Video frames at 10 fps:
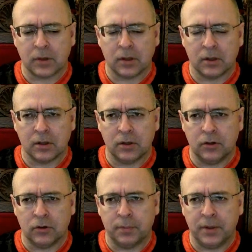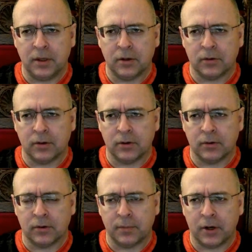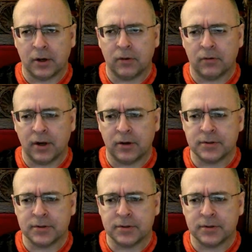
European or American writers.